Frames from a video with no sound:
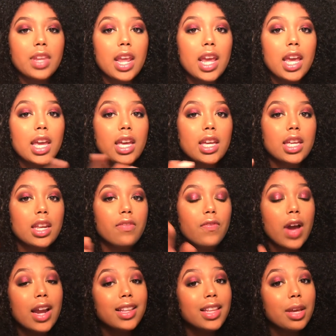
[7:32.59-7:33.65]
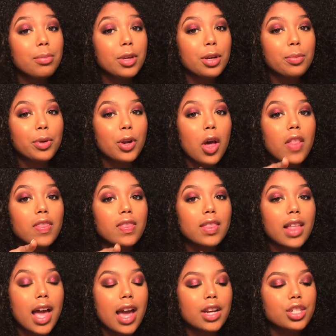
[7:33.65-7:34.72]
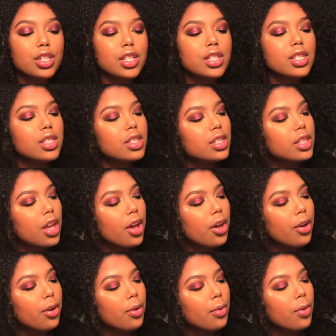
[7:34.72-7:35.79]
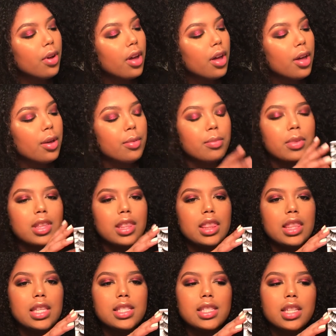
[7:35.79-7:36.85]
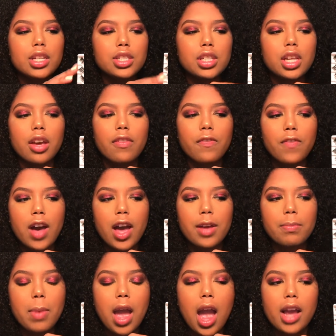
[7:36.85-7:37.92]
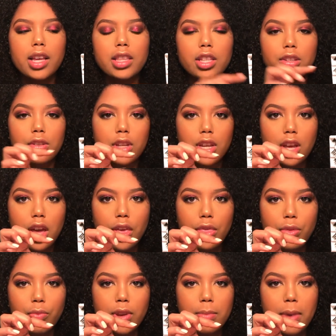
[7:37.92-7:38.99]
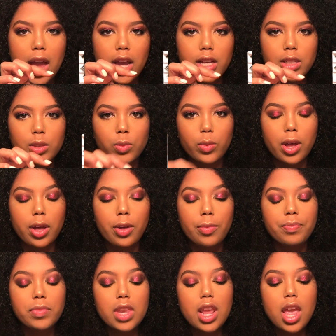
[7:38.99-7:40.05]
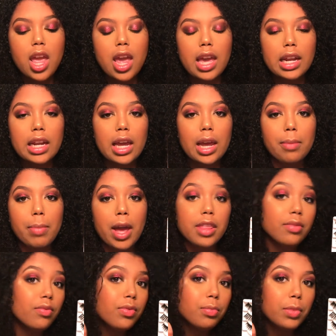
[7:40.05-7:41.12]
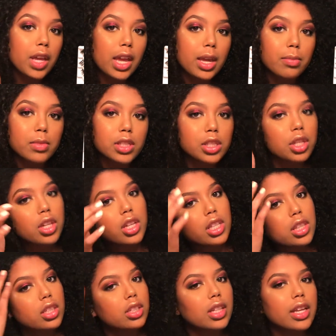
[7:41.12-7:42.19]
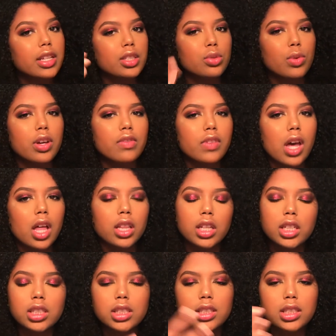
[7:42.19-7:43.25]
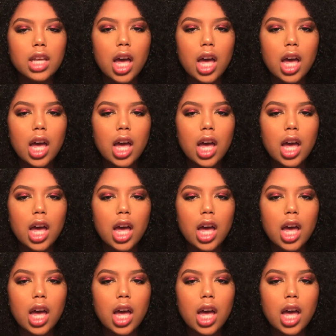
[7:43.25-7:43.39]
And finally, I'm gonna put on lashes. So this is actually a 5-pack, and then you get a 3-pack as well. And I buy them from Amazon. They're like $12.